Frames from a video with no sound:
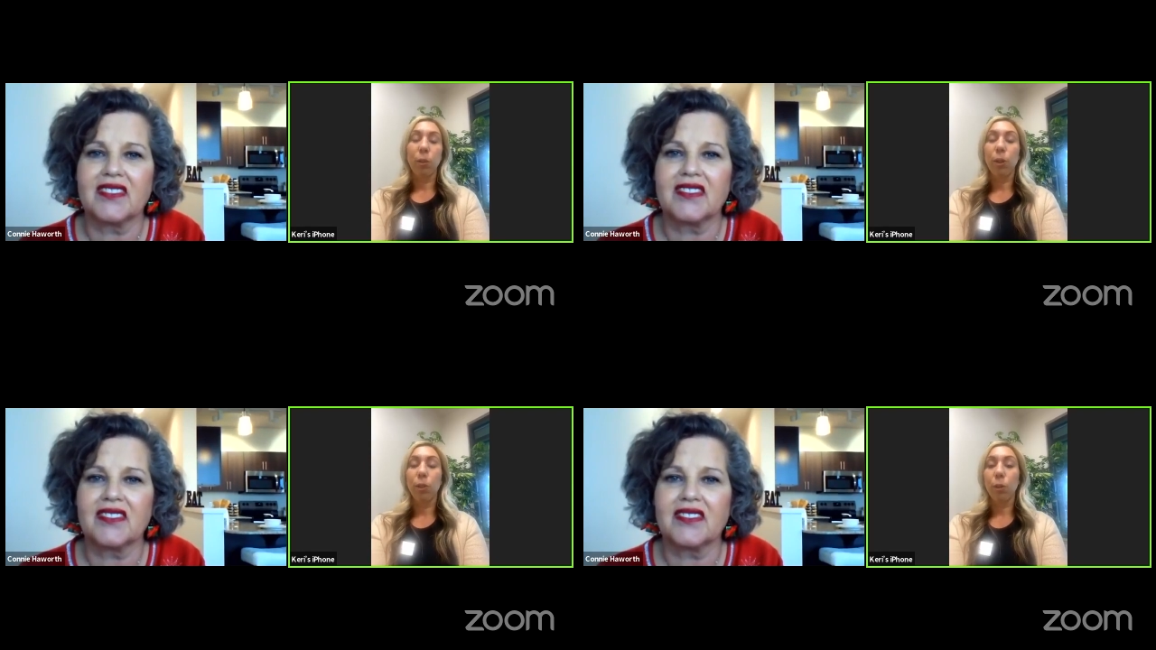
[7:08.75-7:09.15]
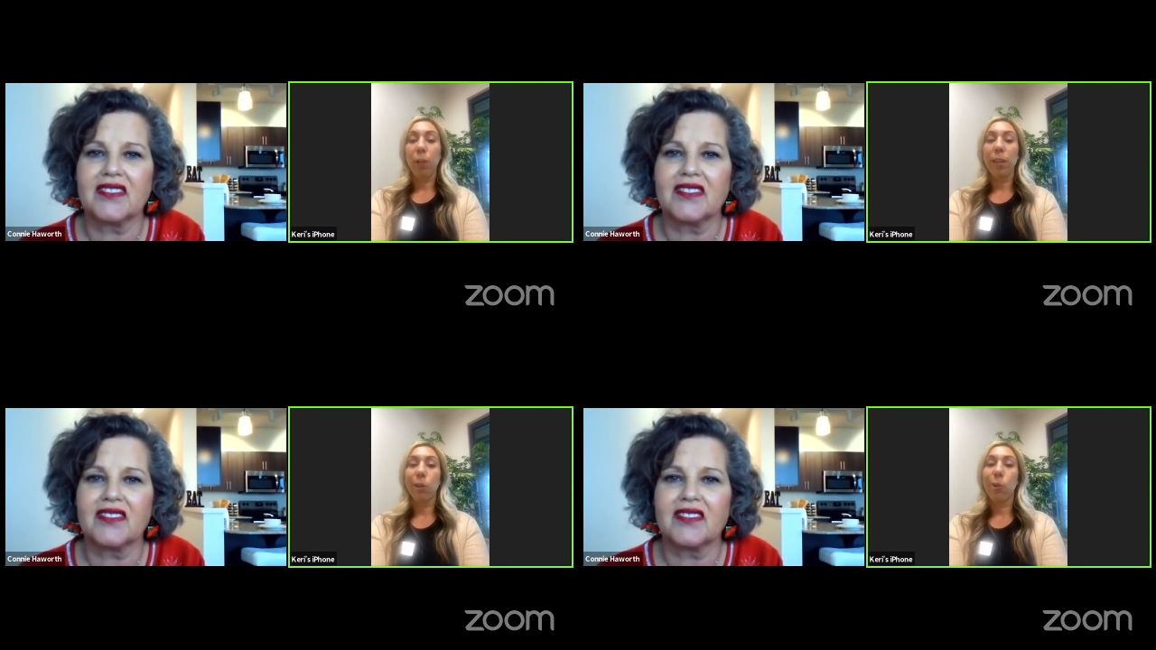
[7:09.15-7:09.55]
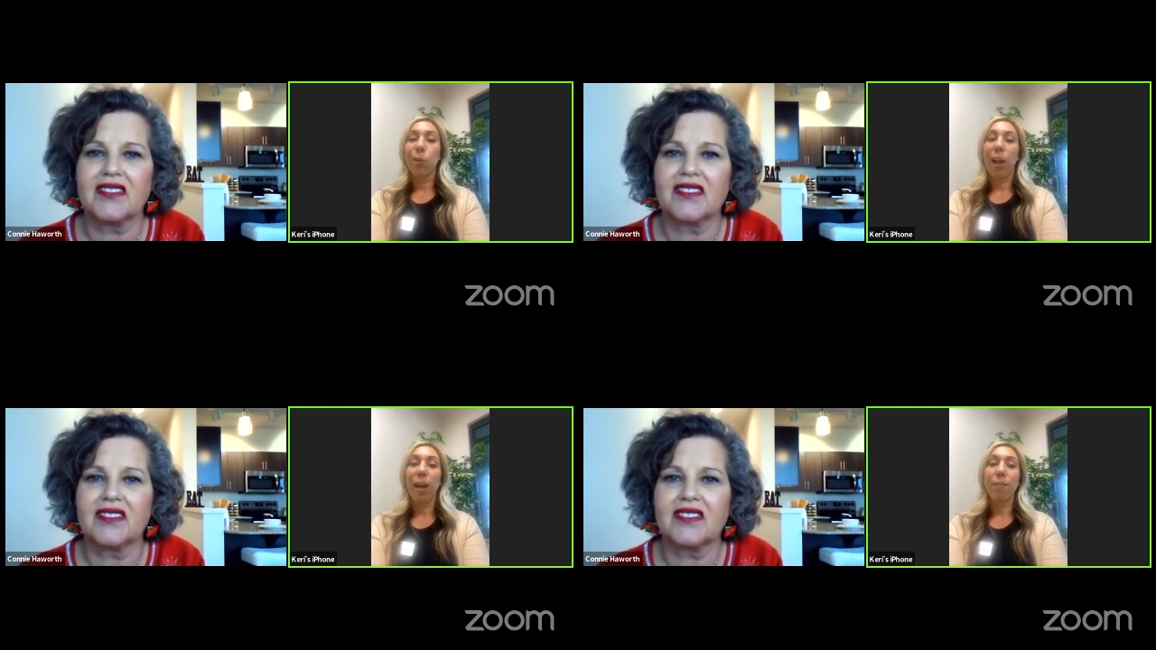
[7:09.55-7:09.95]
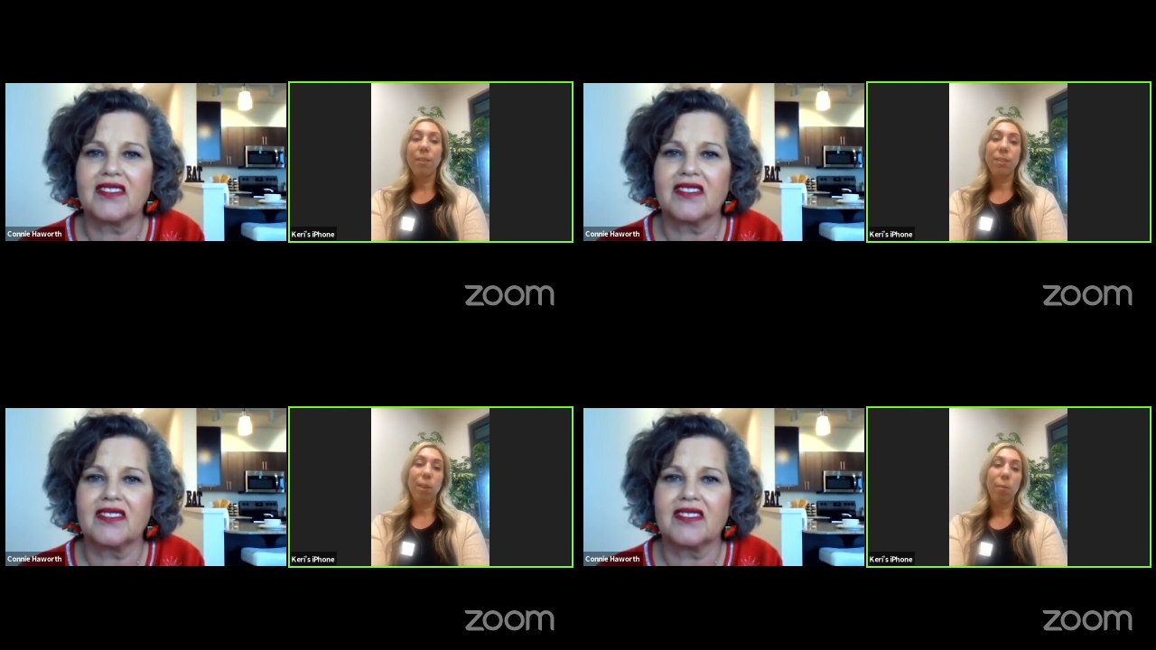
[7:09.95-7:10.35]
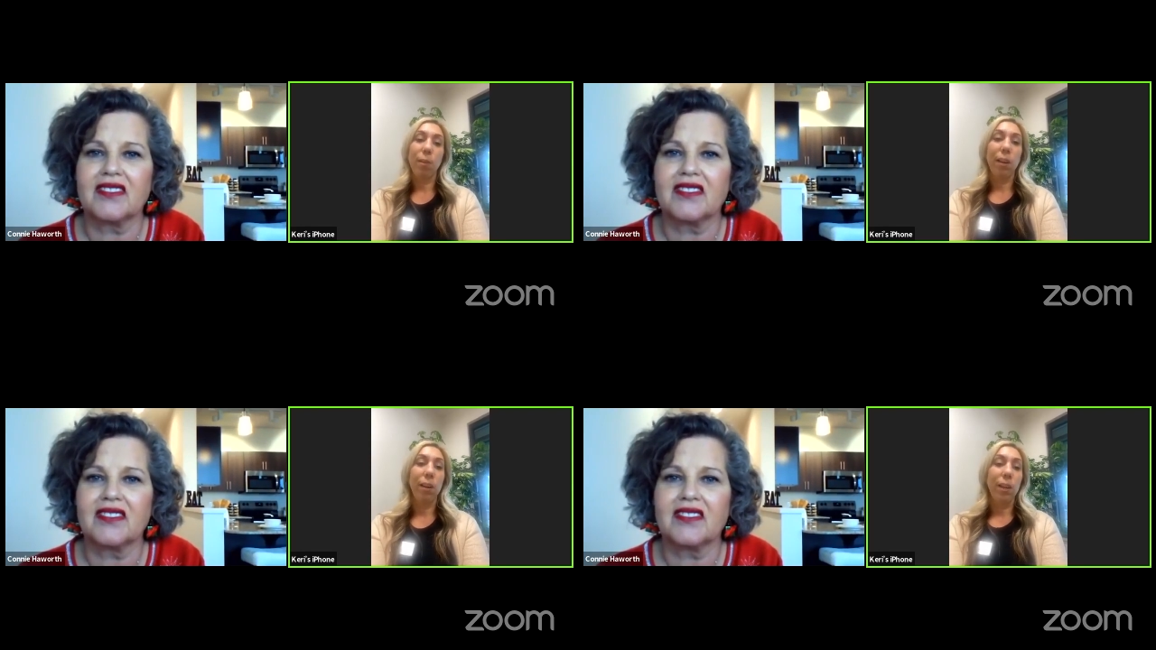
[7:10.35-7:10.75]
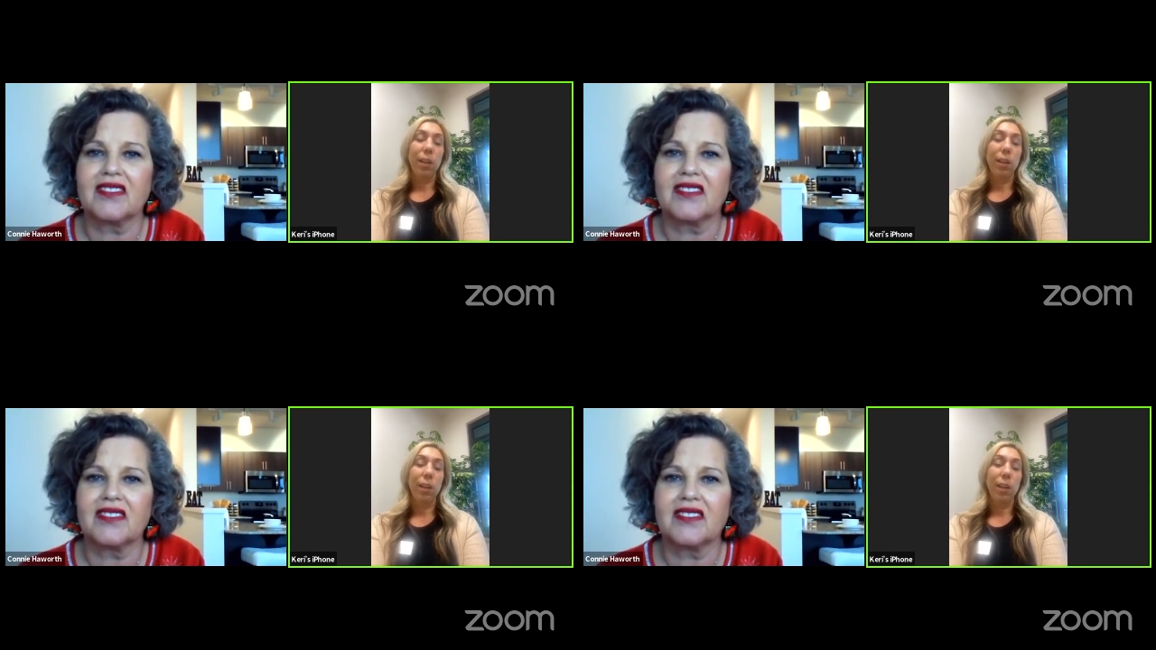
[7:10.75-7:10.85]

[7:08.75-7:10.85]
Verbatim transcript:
Speaker 1: cooked or baked their whole lives and some that